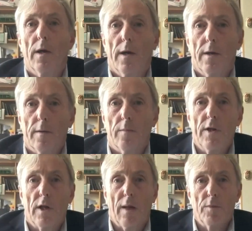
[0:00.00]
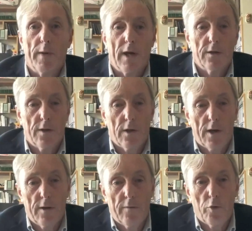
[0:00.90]
And it really comes back to the
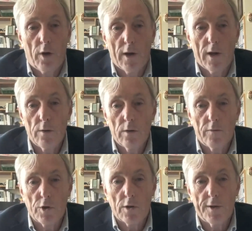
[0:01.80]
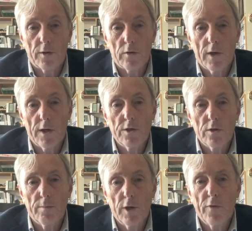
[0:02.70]
1948 Universal
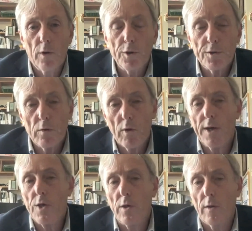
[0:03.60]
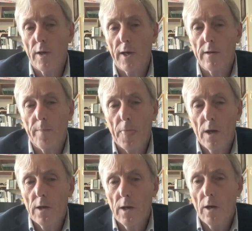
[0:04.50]
Declaration. But if you look at the rights in that,
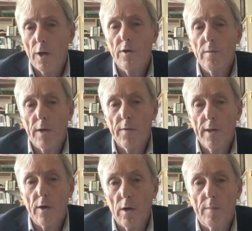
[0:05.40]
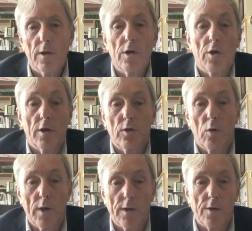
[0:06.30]
a lot of them are the economic and
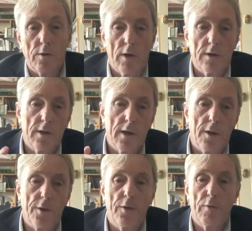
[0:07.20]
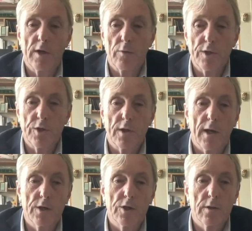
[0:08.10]
social ones: the right to health, the right to
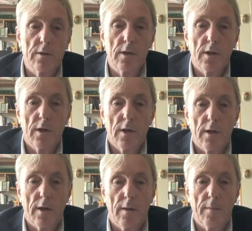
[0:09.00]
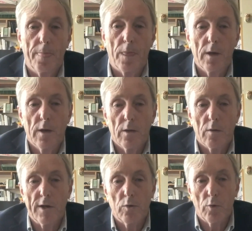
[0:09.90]
education,
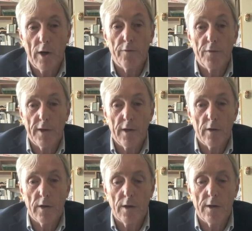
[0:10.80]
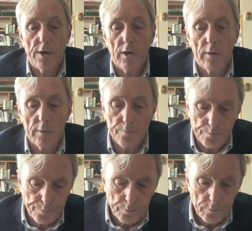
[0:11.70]
right to welfare, and so on.